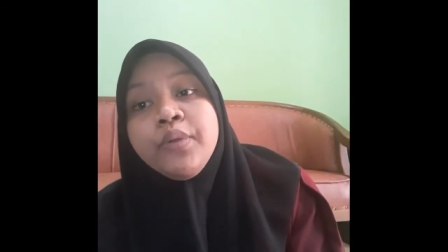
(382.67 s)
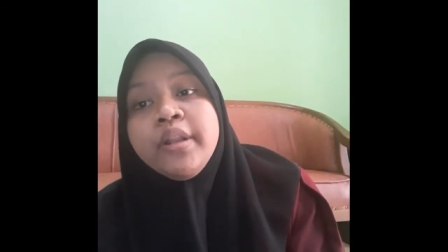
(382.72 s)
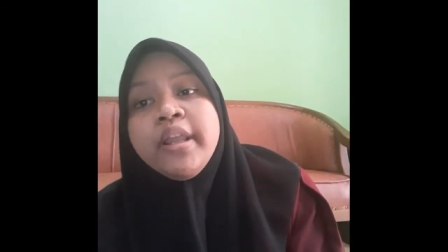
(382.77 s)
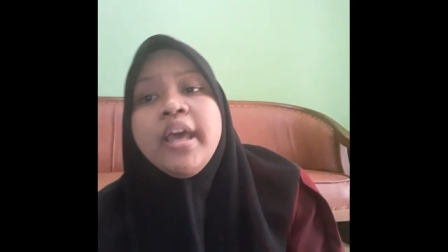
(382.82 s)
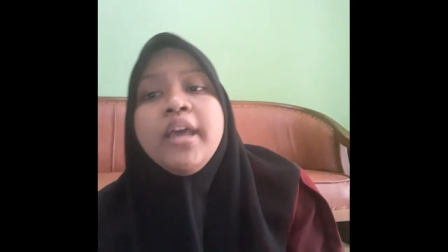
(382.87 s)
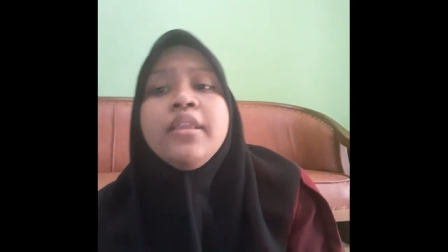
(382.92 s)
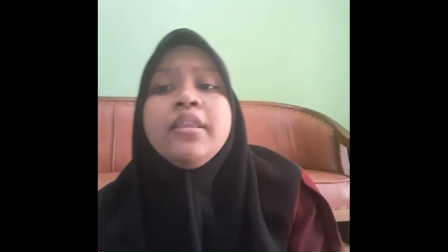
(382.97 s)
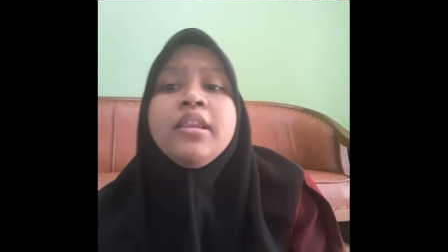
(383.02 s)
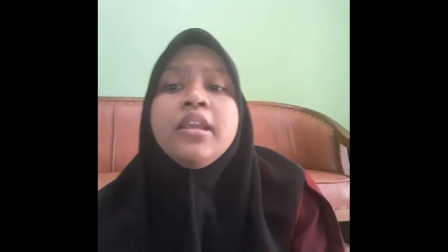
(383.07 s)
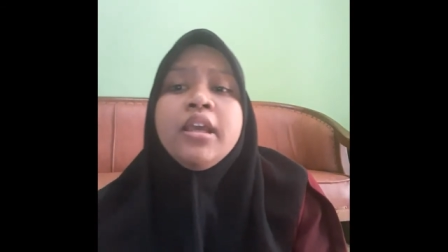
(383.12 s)

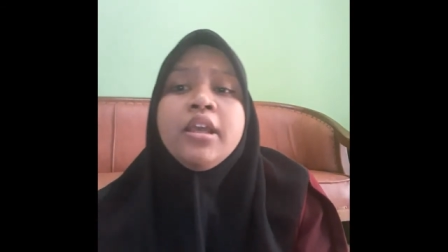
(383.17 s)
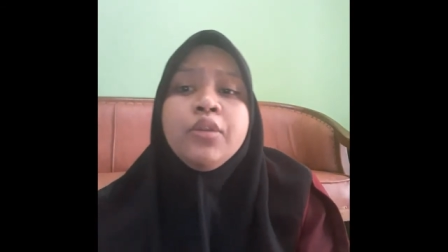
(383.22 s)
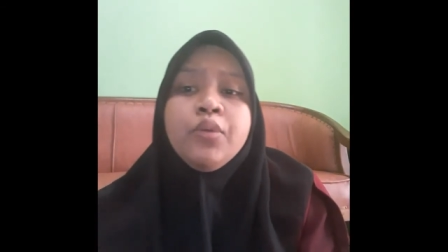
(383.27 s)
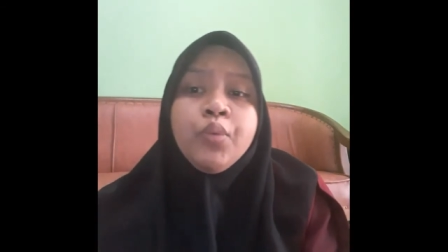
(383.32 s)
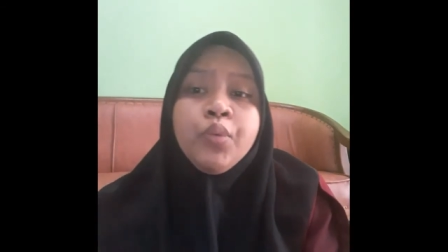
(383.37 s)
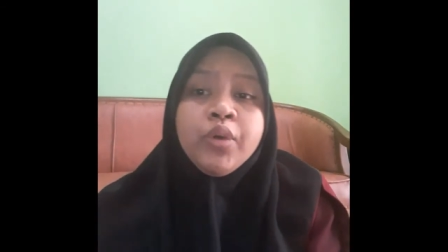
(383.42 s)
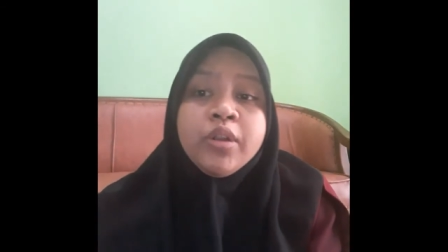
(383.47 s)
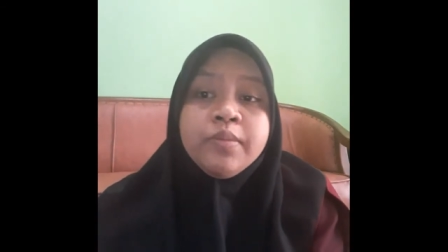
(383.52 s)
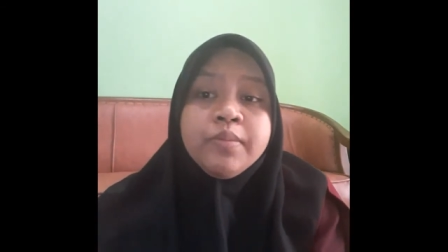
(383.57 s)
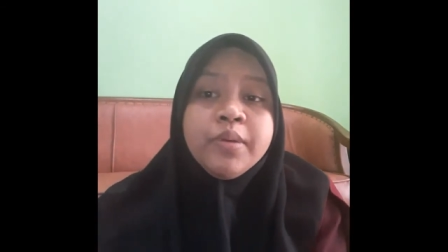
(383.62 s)
then it
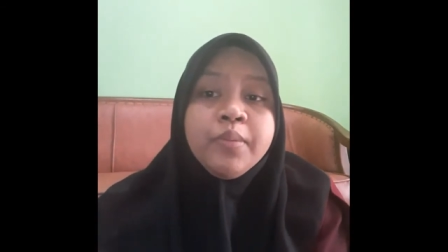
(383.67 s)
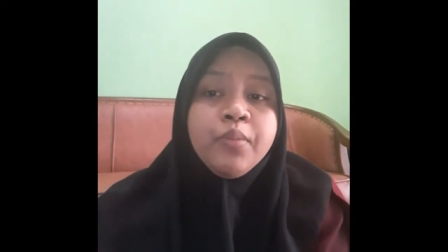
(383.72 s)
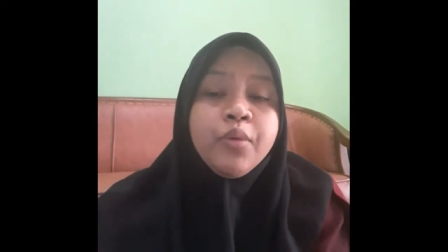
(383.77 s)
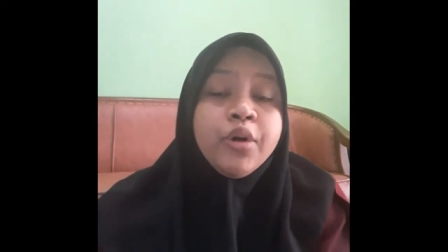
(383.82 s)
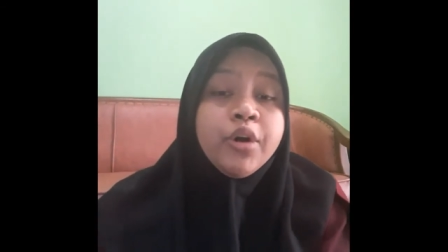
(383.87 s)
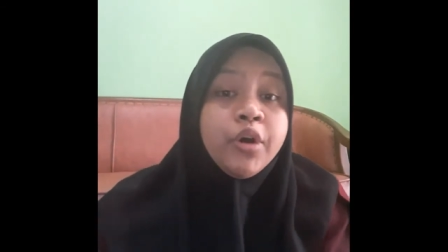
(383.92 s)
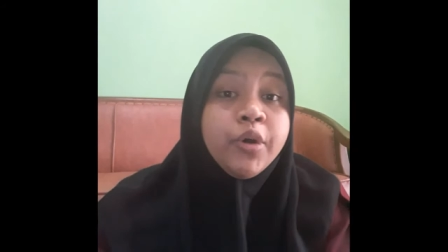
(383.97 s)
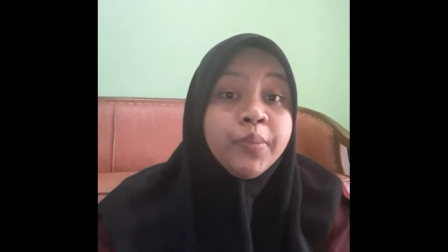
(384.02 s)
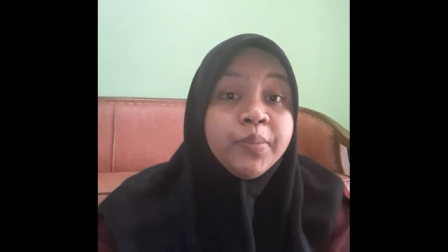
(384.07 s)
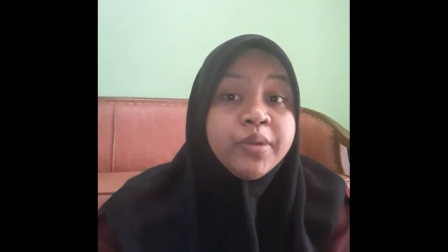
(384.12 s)
will be
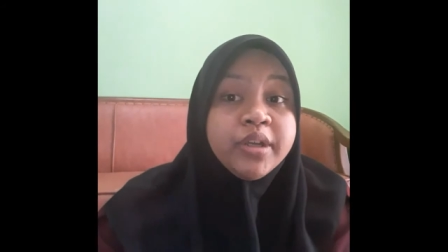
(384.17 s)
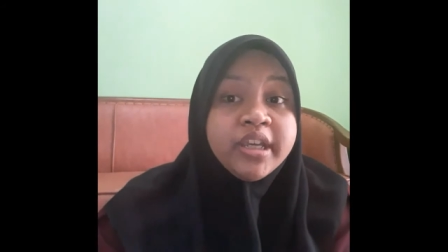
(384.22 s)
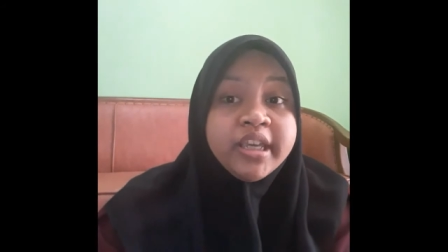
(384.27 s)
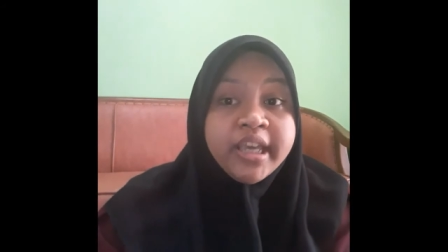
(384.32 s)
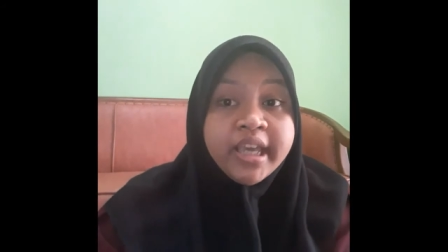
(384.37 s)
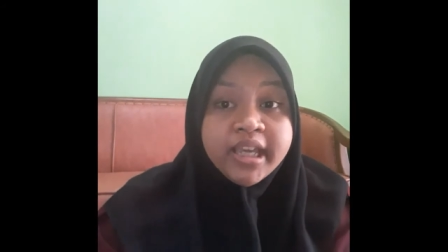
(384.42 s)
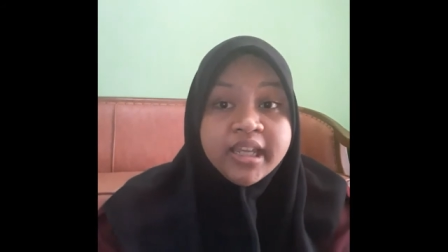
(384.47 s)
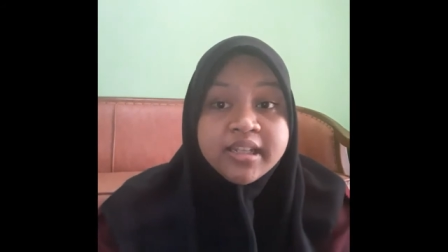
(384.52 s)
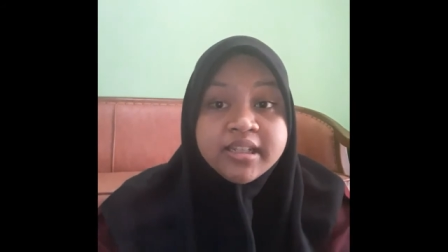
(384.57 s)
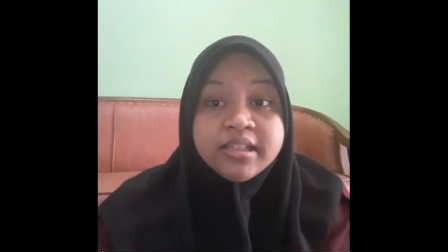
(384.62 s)
more
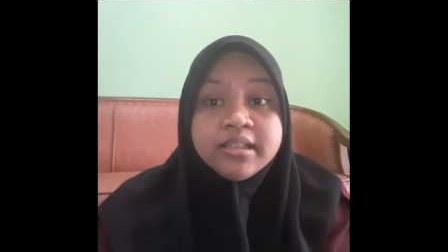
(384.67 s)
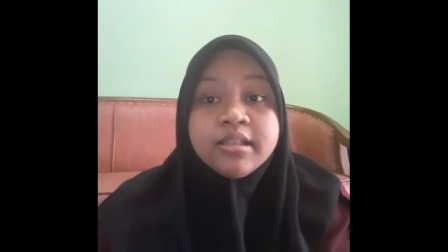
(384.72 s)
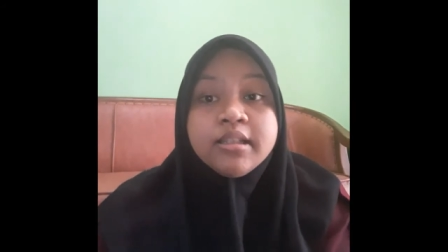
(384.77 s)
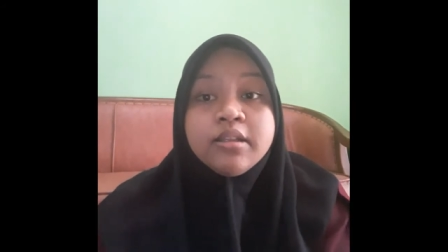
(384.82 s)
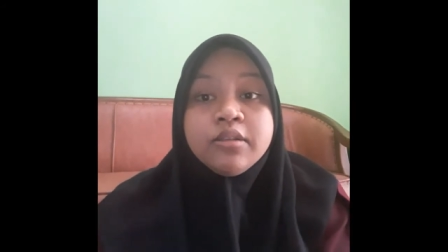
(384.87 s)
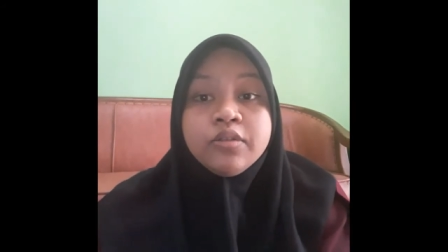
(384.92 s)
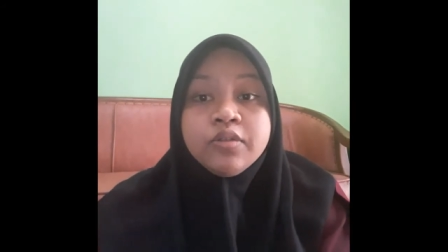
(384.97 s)
complicated